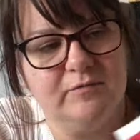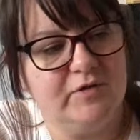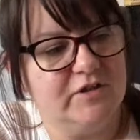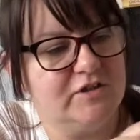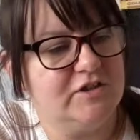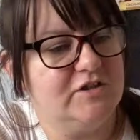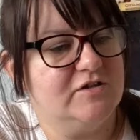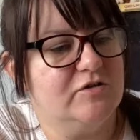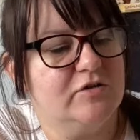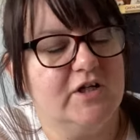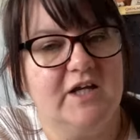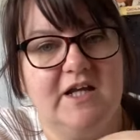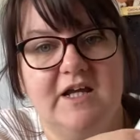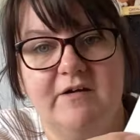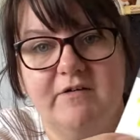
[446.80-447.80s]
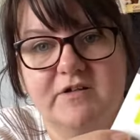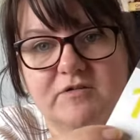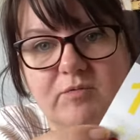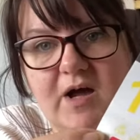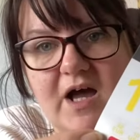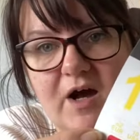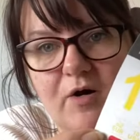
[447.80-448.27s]
which is on here
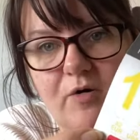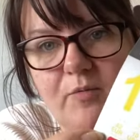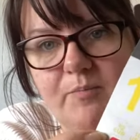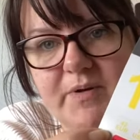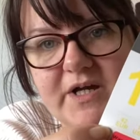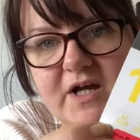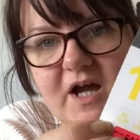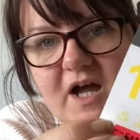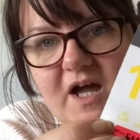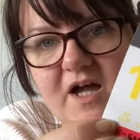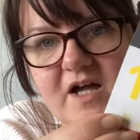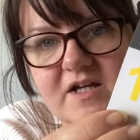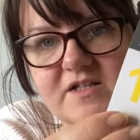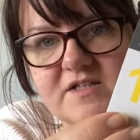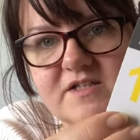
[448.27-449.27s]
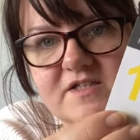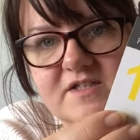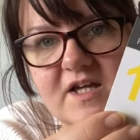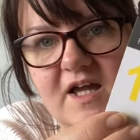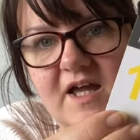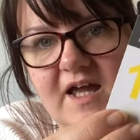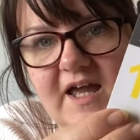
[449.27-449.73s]
as well,
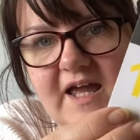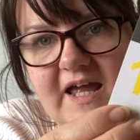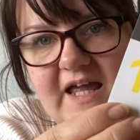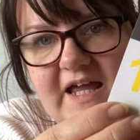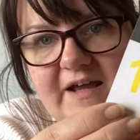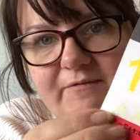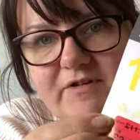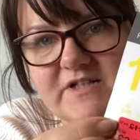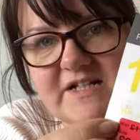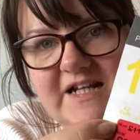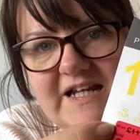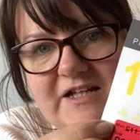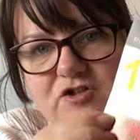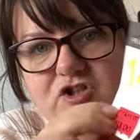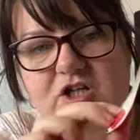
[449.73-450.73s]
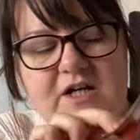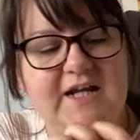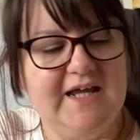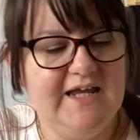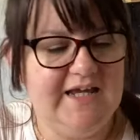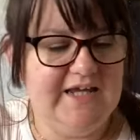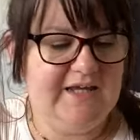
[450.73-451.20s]
because it was
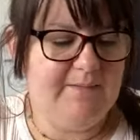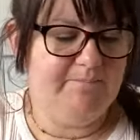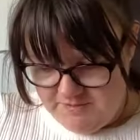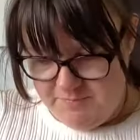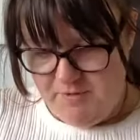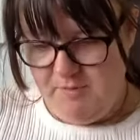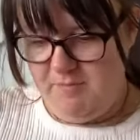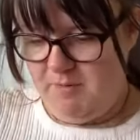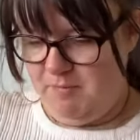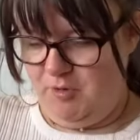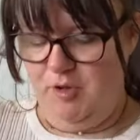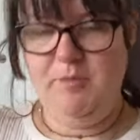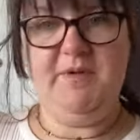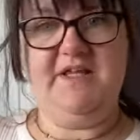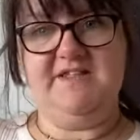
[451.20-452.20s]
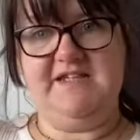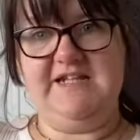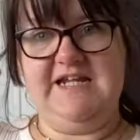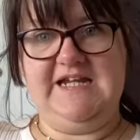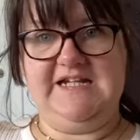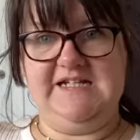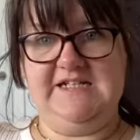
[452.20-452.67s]
literally to put my boobies
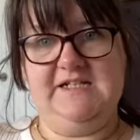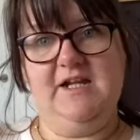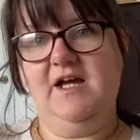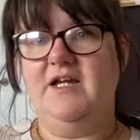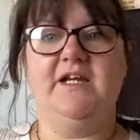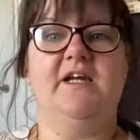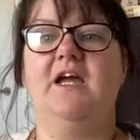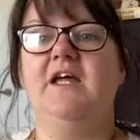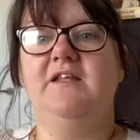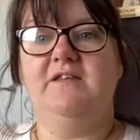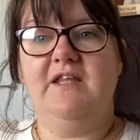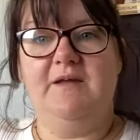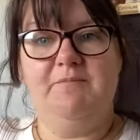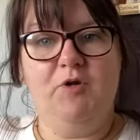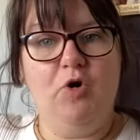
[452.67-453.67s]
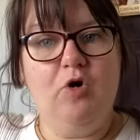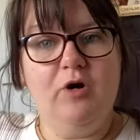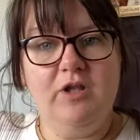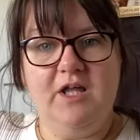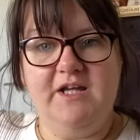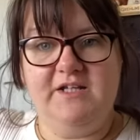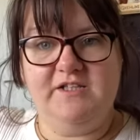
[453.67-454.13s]
in it, like, and them
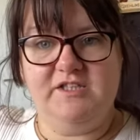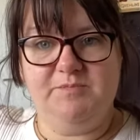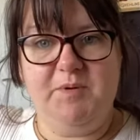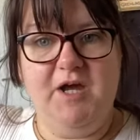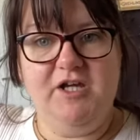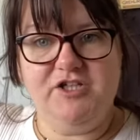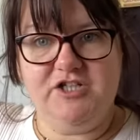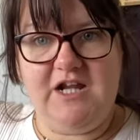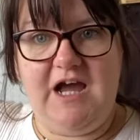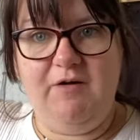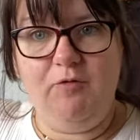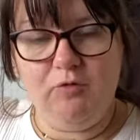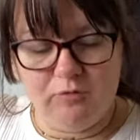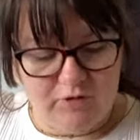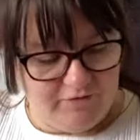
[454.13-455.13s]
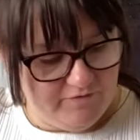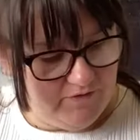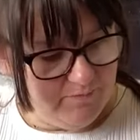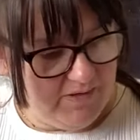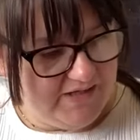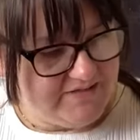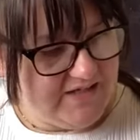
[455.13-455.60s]
not like spurging out all
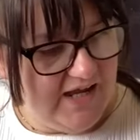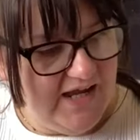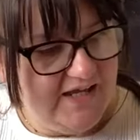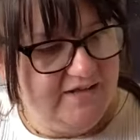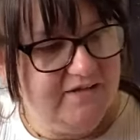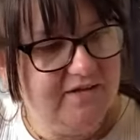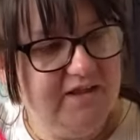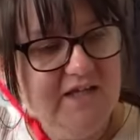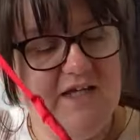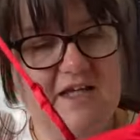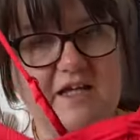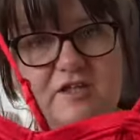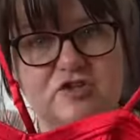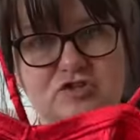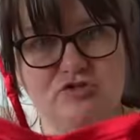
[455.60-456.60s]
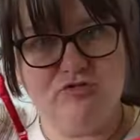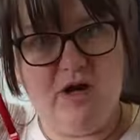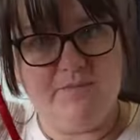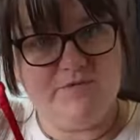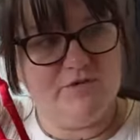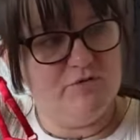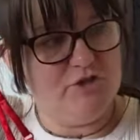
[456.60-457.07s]
over the place. And the
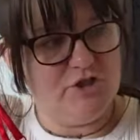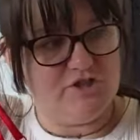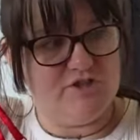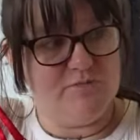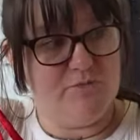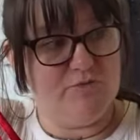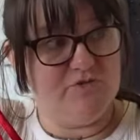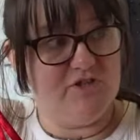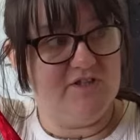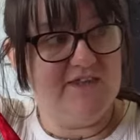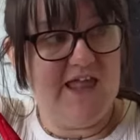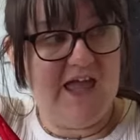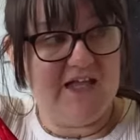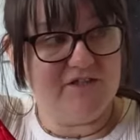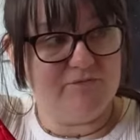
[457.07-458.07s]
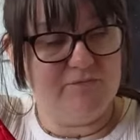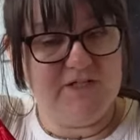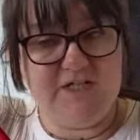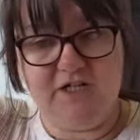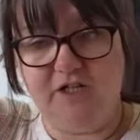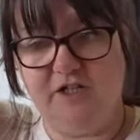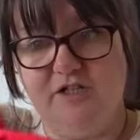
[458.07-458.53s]
straps are adjustable, so that's
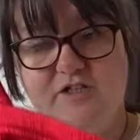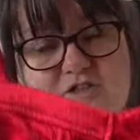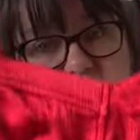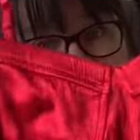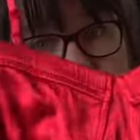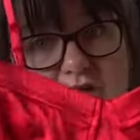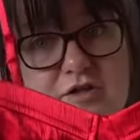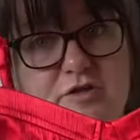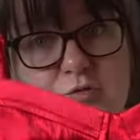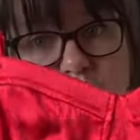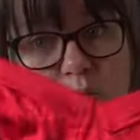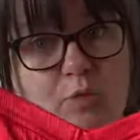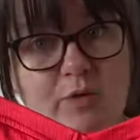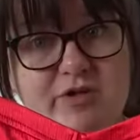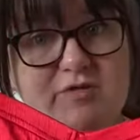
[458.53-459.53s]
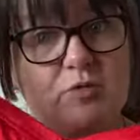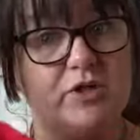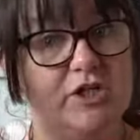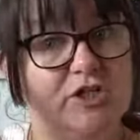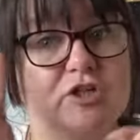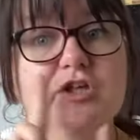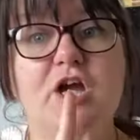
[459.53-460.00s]
really good. So you always
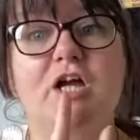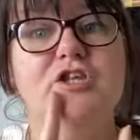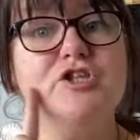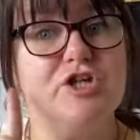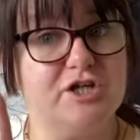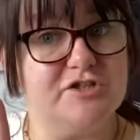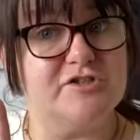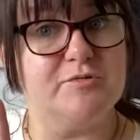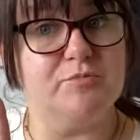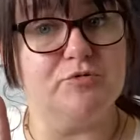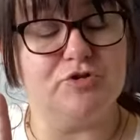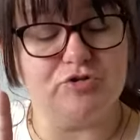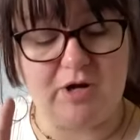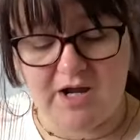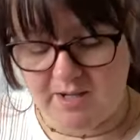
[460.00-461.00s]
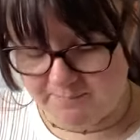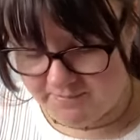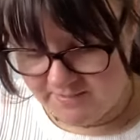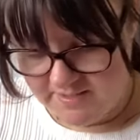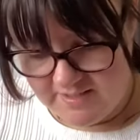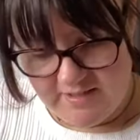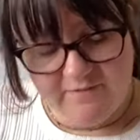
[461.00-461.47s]
want an adjustable
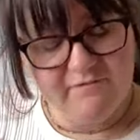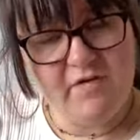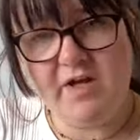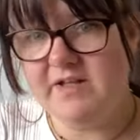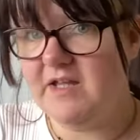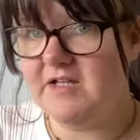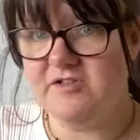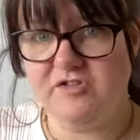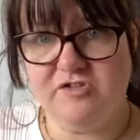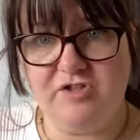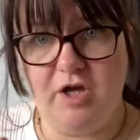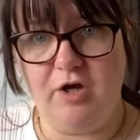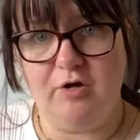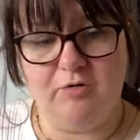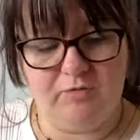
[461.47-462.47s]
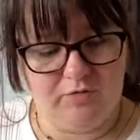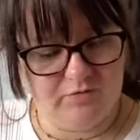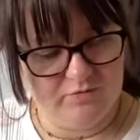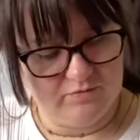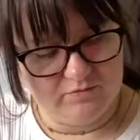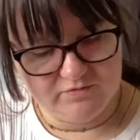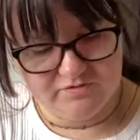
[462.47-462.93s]
strap. I find that so,
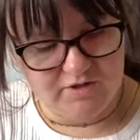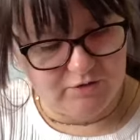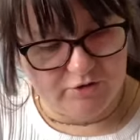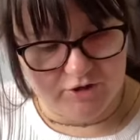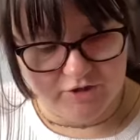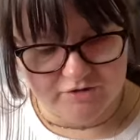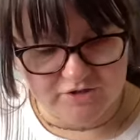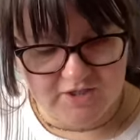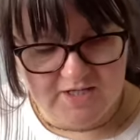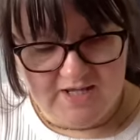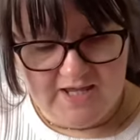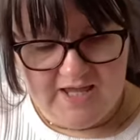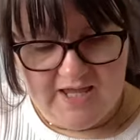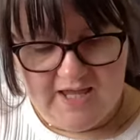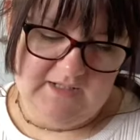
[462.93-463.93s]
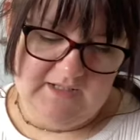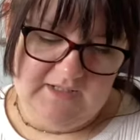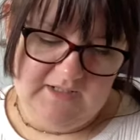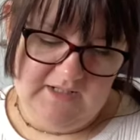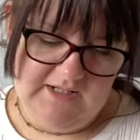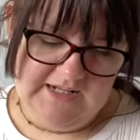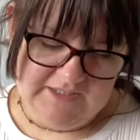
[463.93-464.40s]
so good.
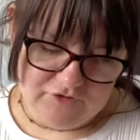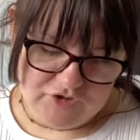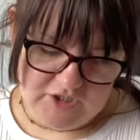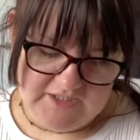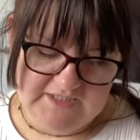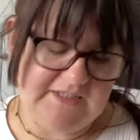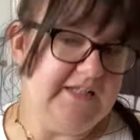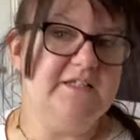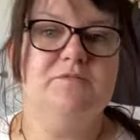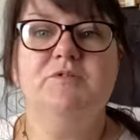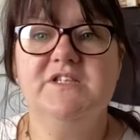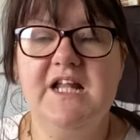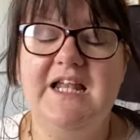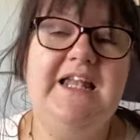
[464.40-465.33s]
Literally, this was